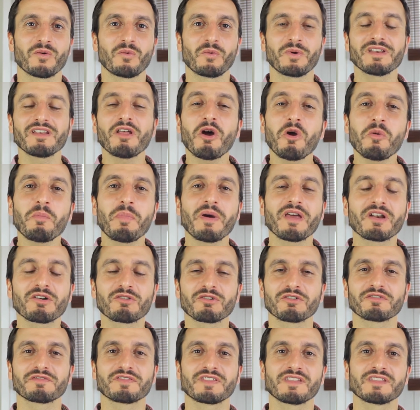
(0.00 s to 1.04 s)
we're no better
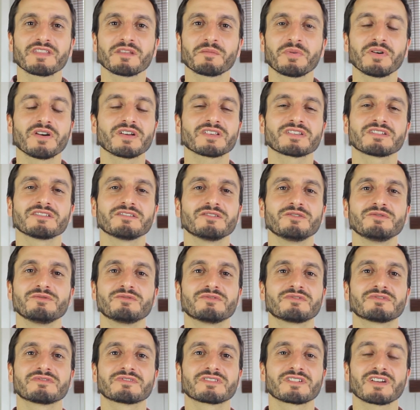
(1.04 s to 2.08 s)
off than the person who
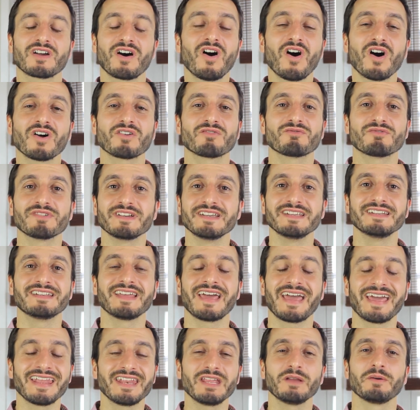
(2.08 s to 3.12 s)
can't read
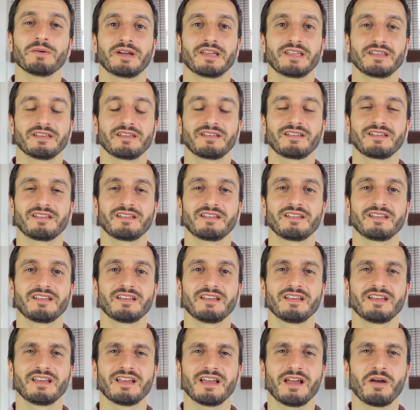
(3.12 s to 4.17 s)
anyway.
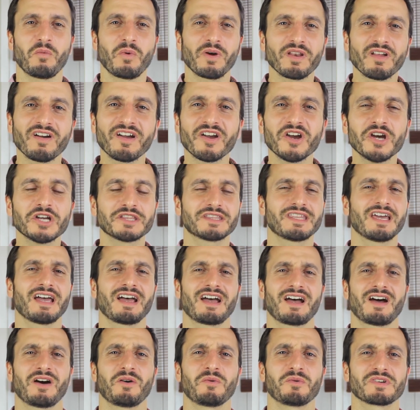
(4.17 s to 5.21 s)
And when I heard
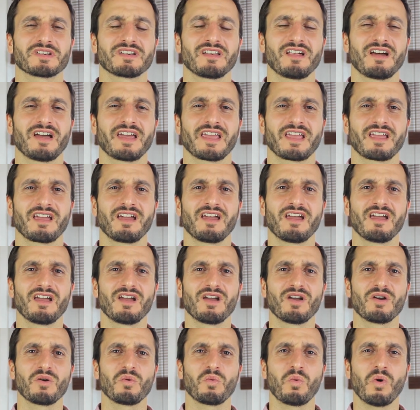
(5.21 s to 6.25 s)
that, I was like,
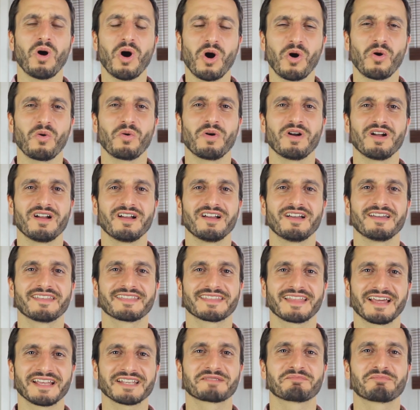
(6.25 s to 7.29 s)
whoa,
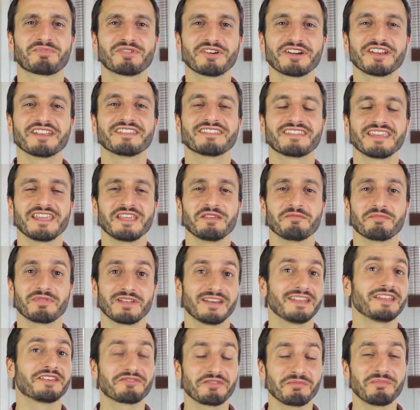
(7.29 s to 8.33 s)
that's pretty deep,
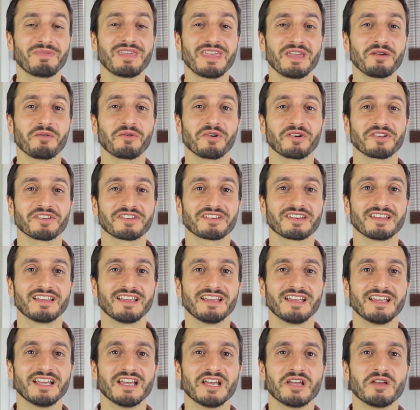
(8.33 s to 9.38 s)
at least for me it was,
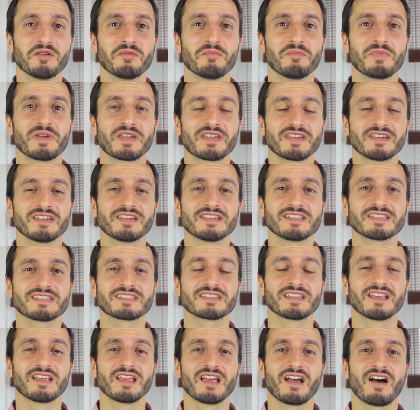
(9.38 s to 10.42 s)

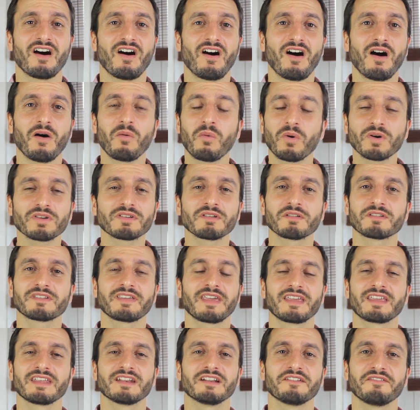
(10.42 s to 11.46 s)
because I wasn't
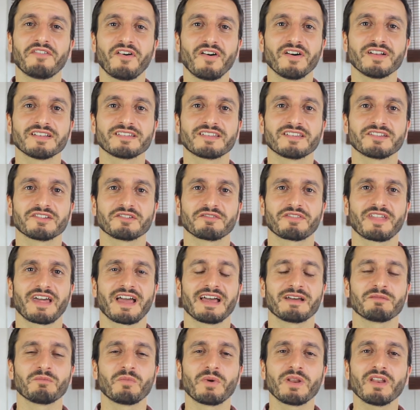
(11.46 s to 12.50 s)
taking advantage of
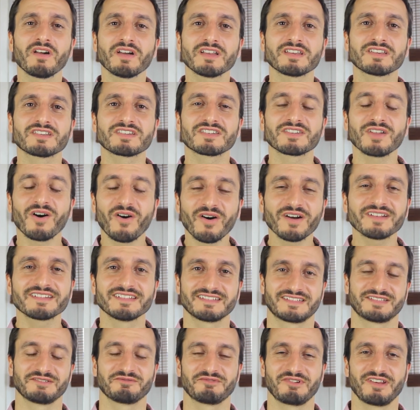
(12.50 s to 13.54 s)
that. And when I
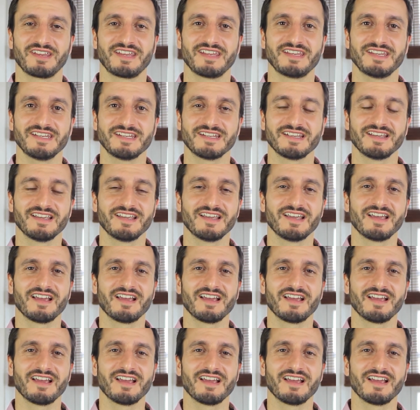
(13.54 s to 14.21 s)
started to read,